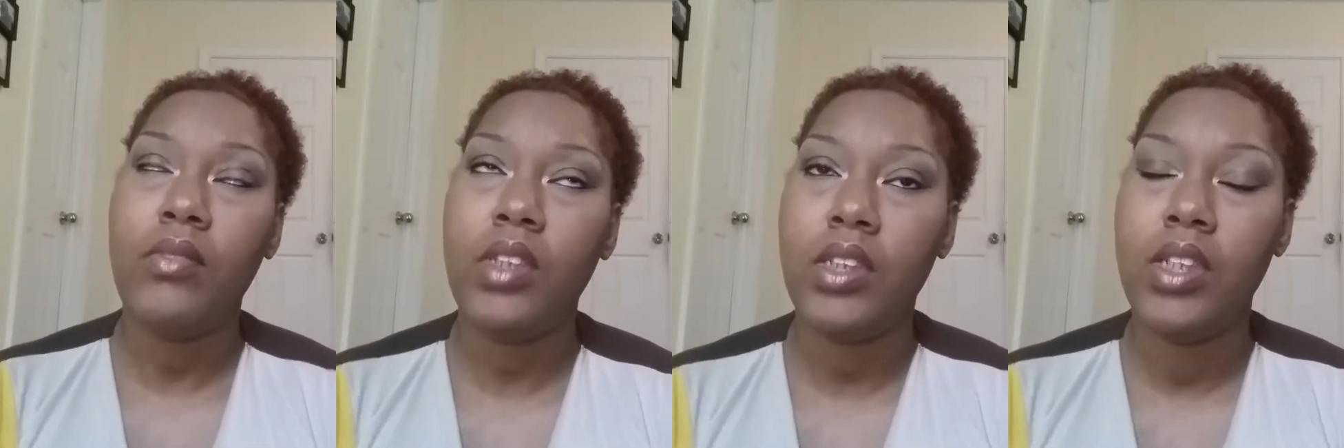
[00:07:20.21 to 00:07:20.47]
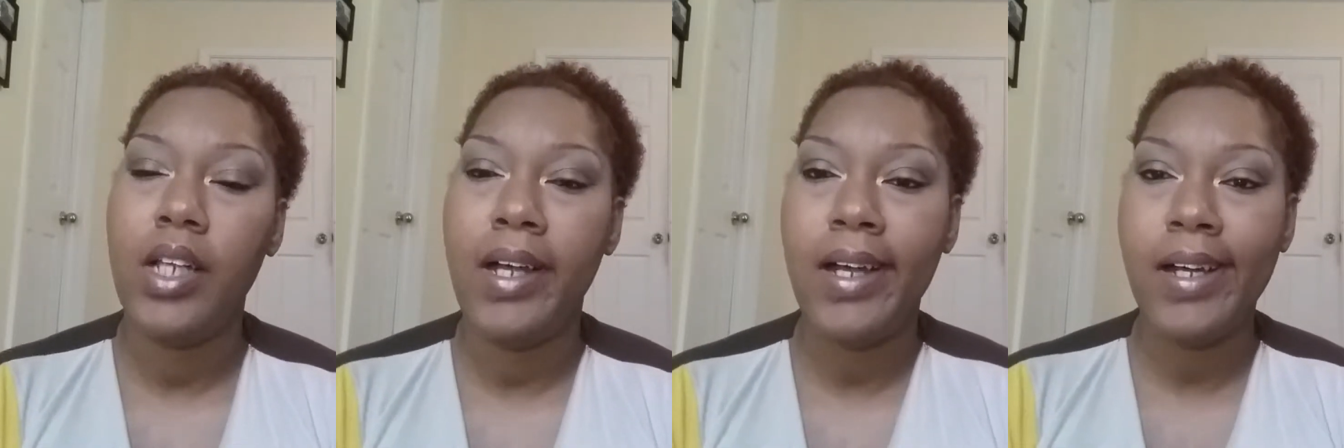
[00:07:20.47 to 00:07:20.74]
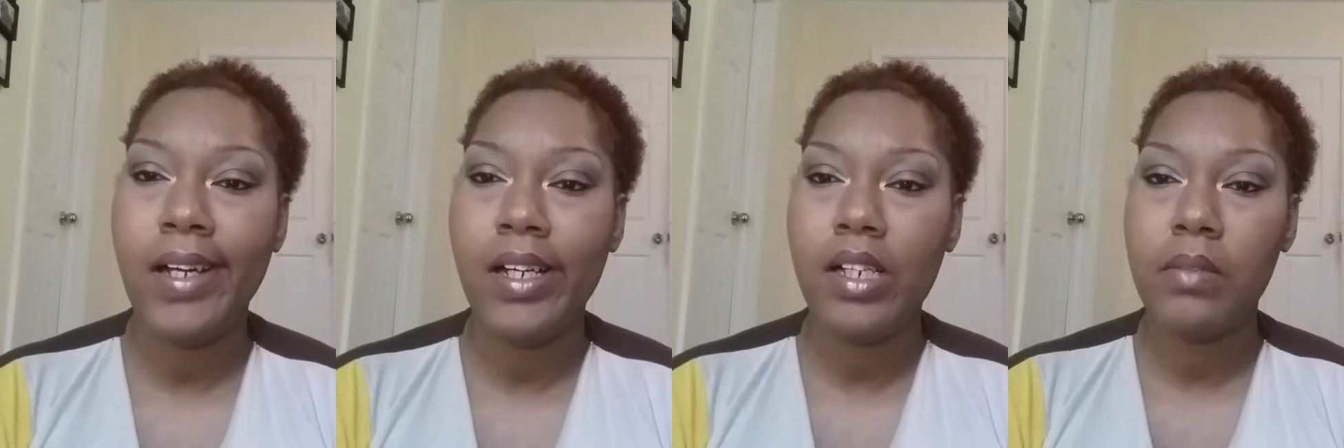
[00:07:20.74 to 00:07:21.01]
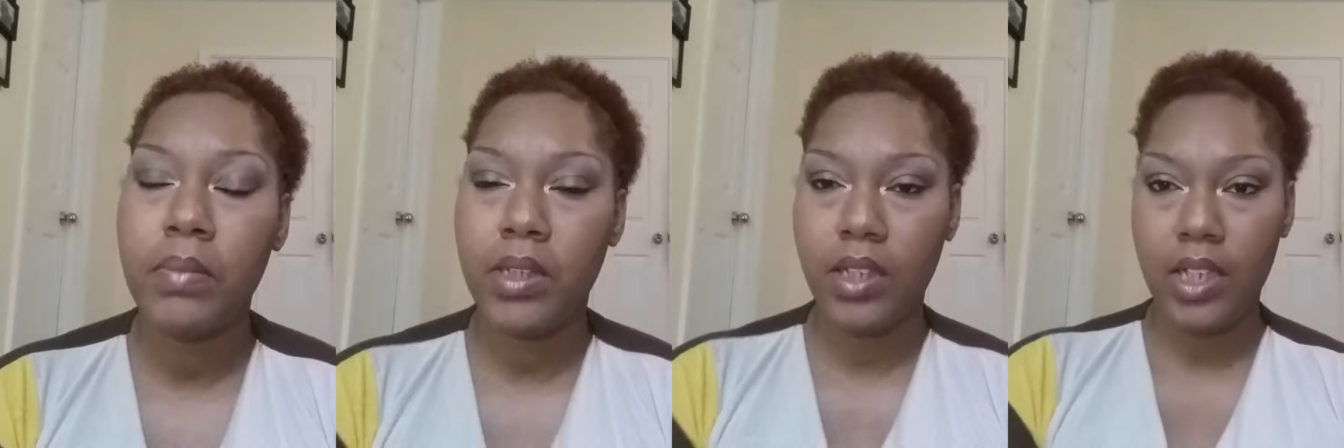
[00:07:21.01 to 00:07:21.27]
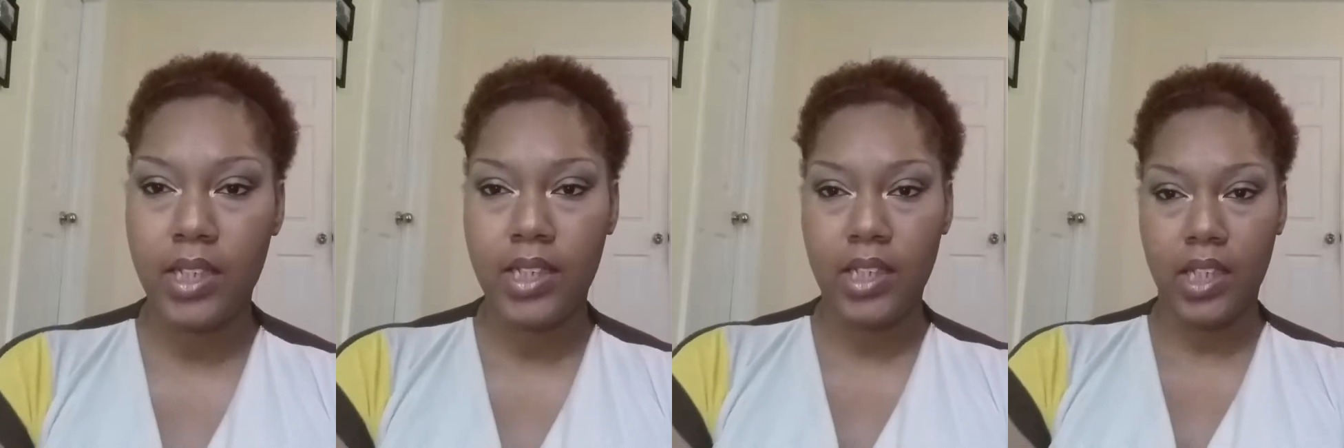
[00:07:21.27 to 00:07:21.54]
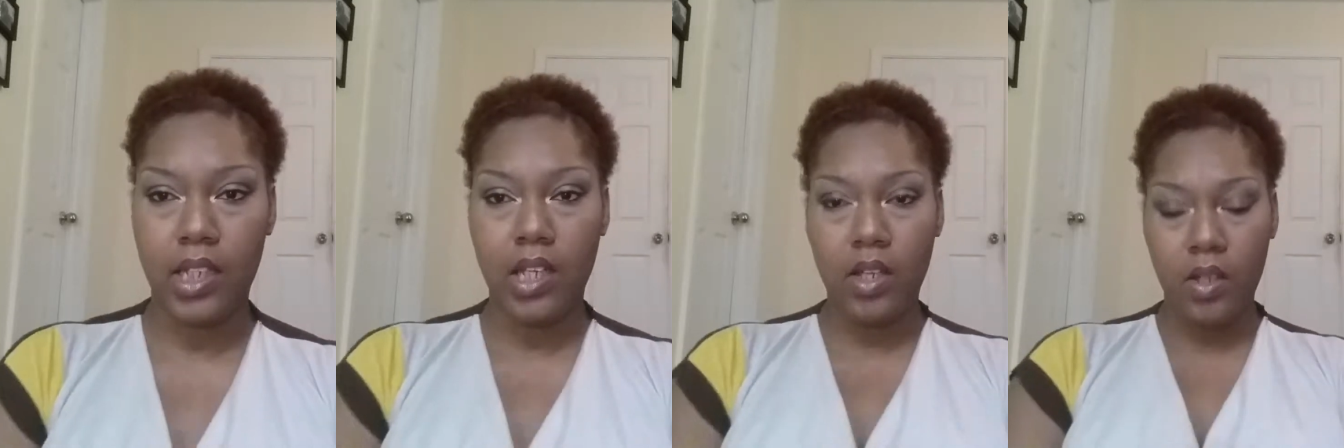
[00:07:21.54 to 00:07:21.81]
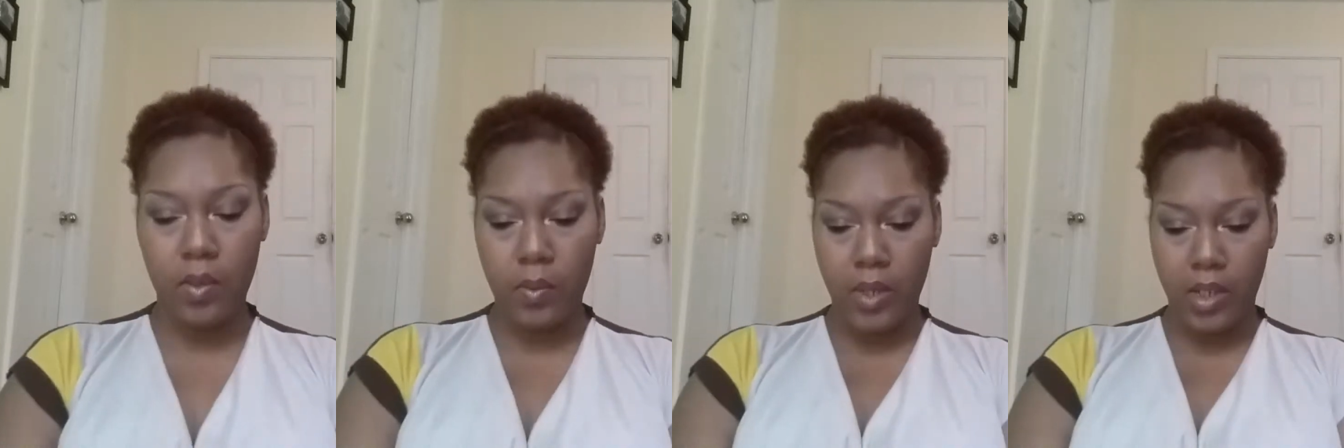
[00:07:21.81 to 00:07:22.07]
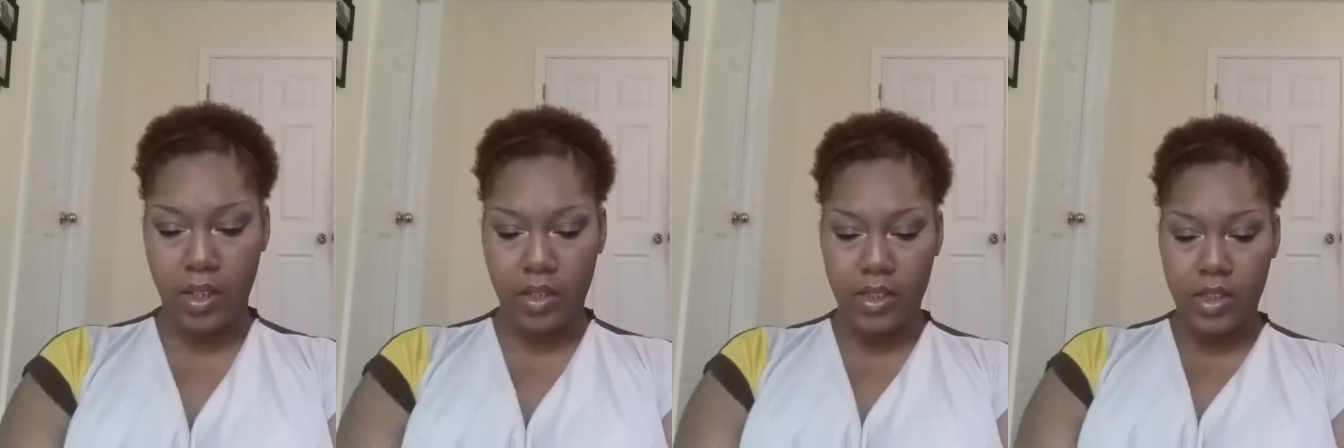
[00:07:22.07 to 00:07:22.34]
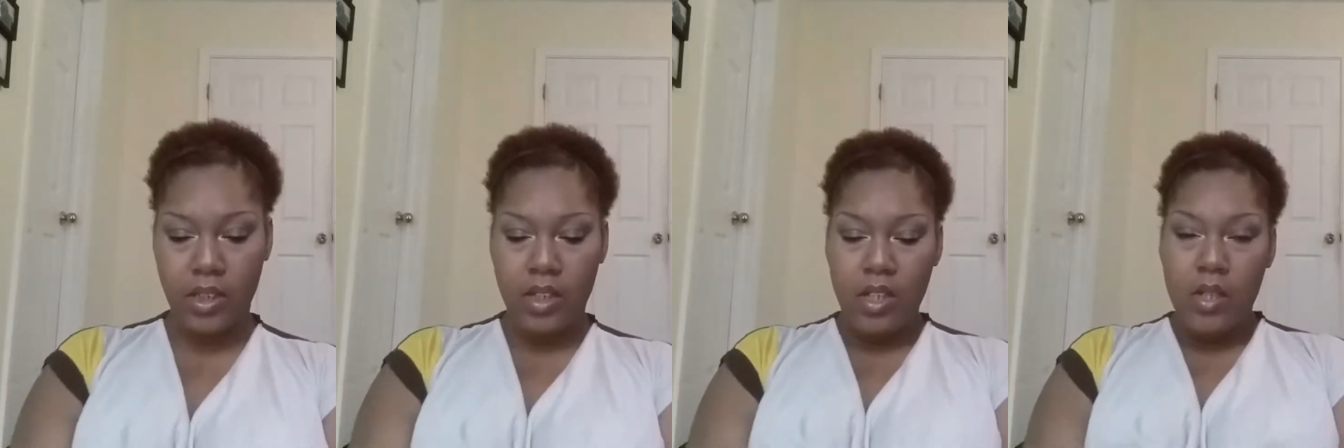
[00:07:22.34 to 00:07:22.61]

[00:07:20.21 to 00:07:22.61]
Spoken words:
So let's see. What else?